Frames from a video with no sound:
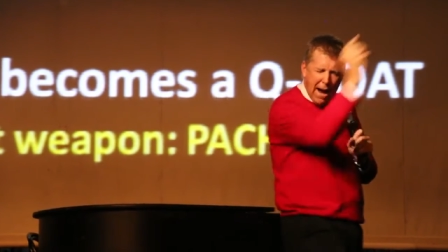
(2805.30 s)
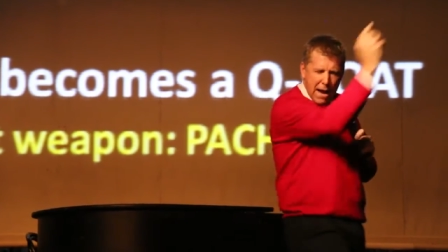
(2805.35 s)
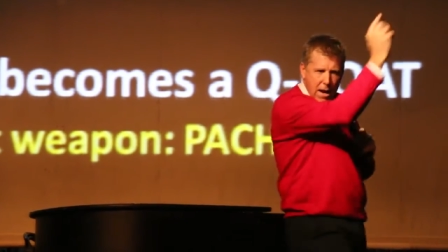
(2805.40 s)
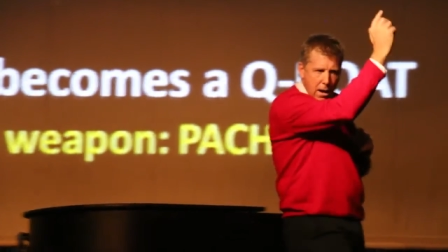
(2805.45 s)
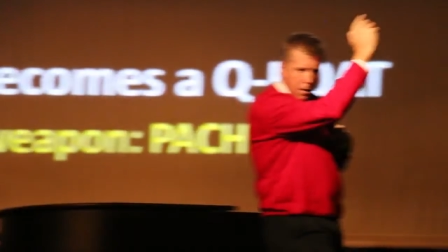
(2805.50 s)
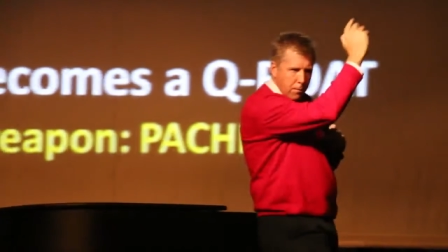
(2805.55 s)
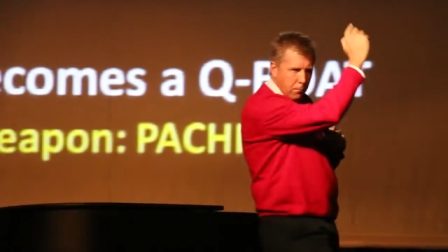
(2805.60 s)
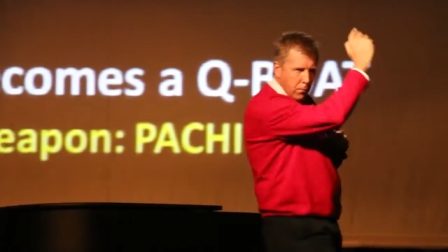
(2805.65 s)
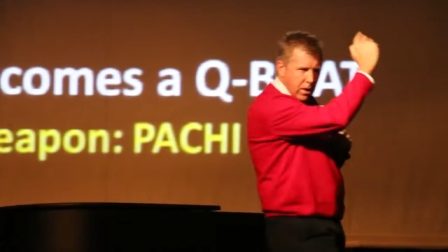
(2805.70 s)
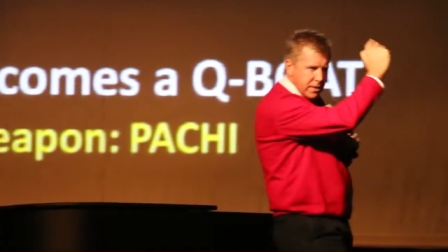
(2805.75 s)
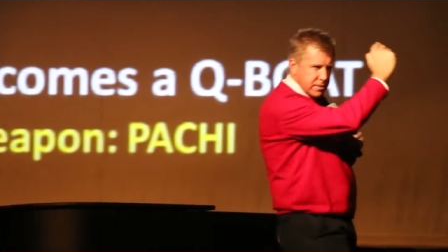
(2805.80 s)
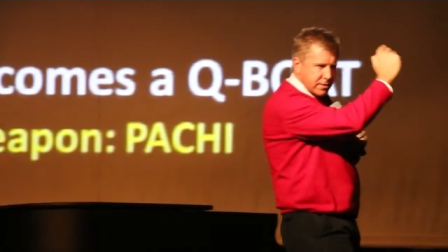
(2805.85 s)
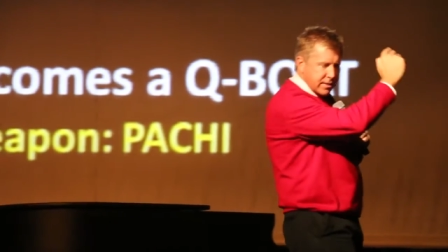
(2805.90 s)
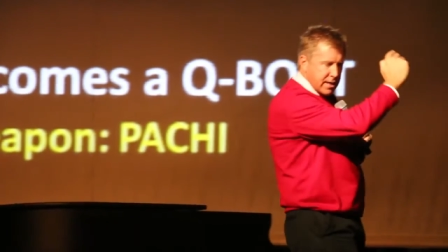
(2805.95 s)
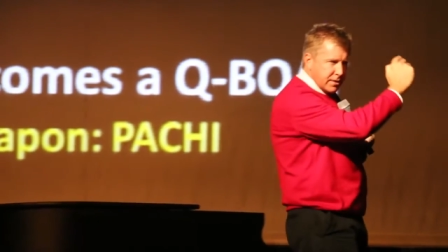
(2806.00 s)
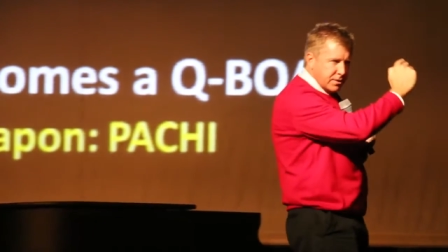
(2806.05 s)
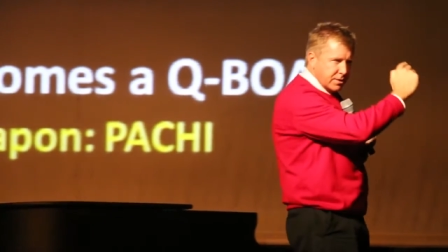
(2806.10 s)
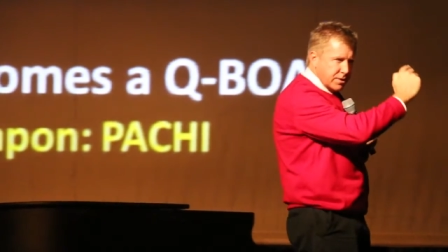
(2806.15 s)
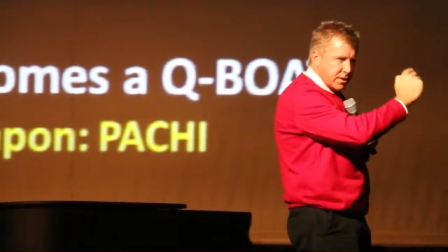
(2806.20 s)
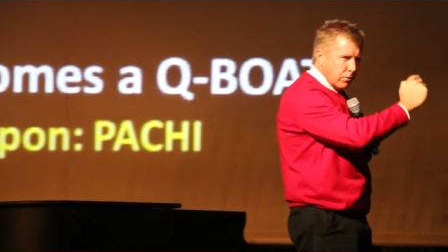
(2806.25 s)
Bam! Right
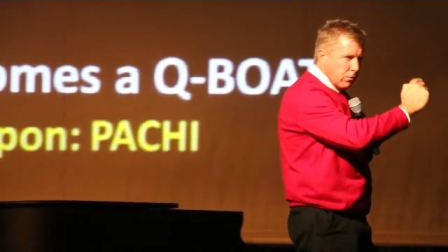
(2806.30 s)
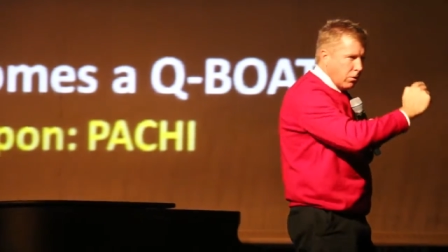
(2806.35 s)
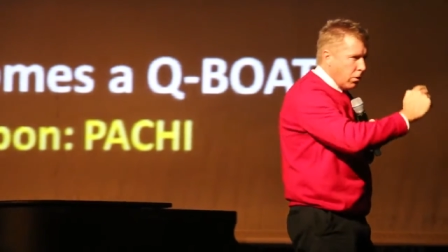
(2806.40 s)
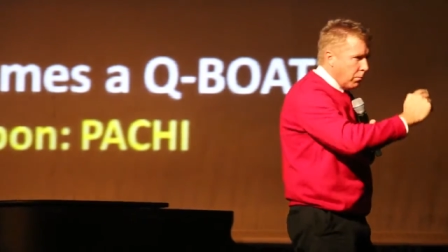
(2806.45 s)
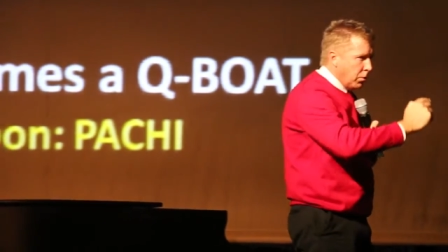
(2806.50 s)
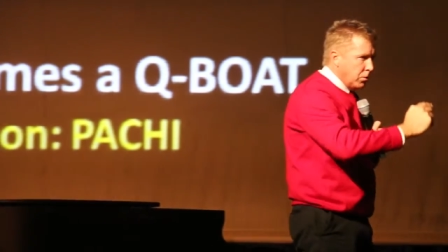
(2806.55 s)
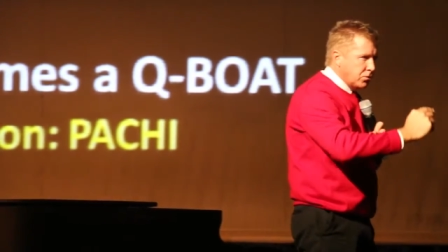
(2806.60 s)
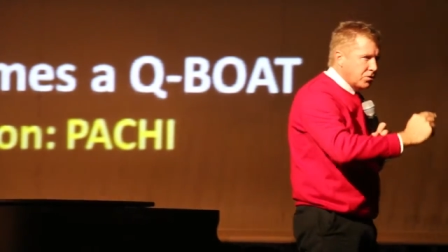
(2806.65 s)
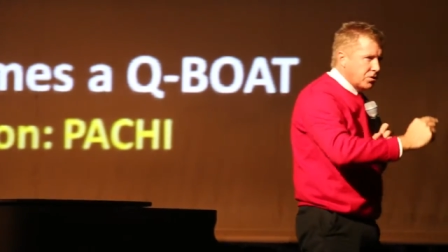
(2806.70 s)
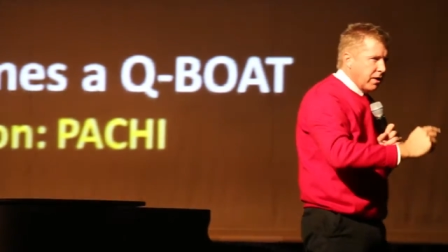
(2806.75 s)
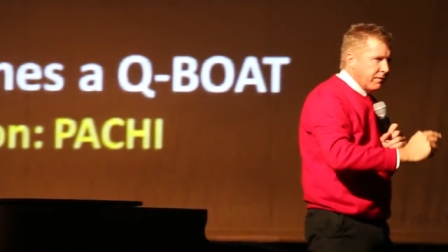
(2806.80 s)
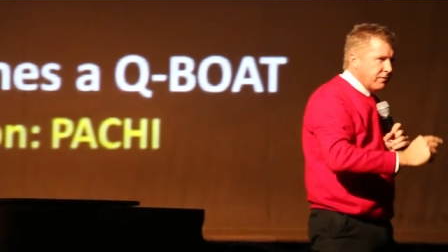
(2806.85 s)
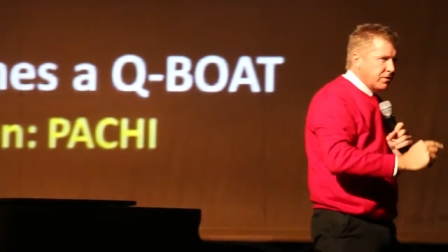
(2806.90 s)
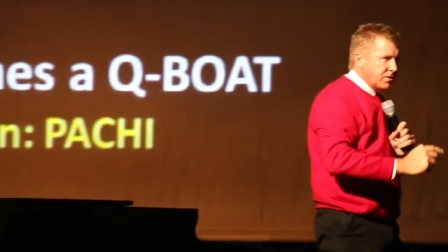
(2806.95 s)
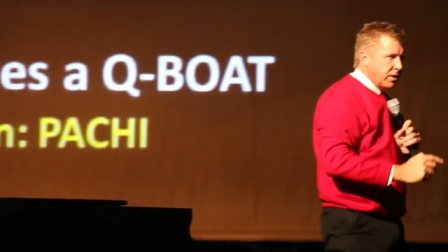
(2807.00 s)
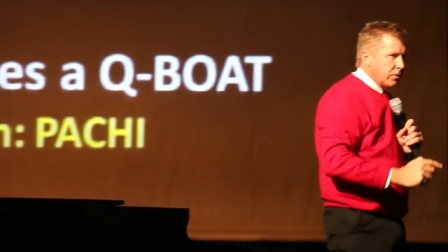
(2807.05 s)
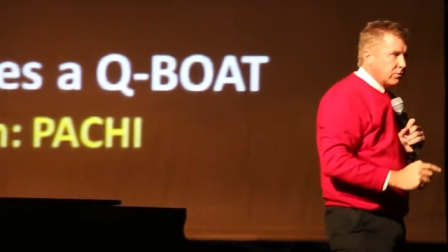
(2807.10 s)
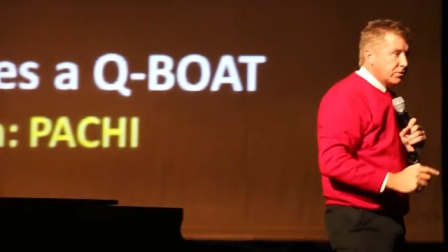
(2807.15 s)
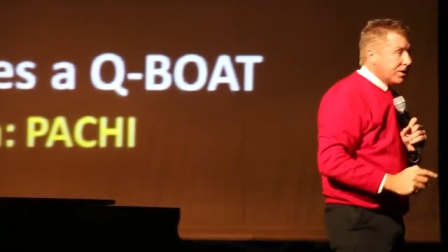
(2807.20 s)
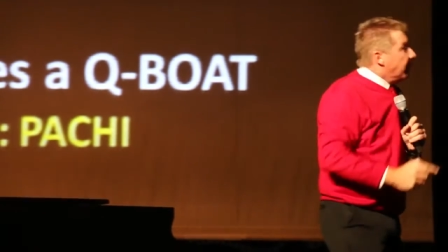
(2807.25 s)
dead center almost every
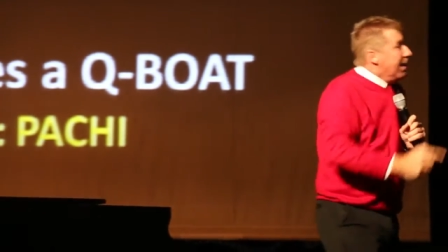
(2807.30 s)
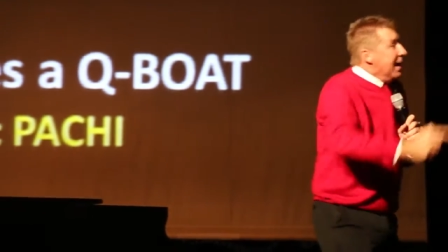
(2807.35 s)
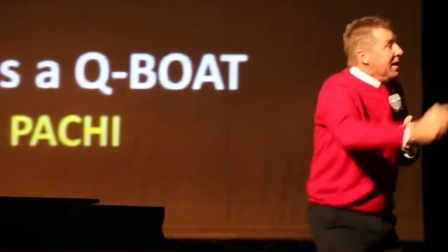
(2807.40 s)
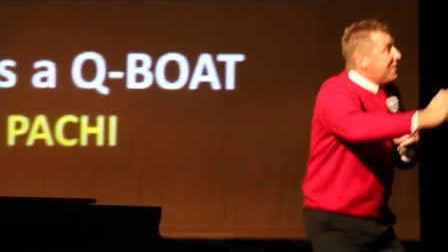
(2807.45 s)
single time.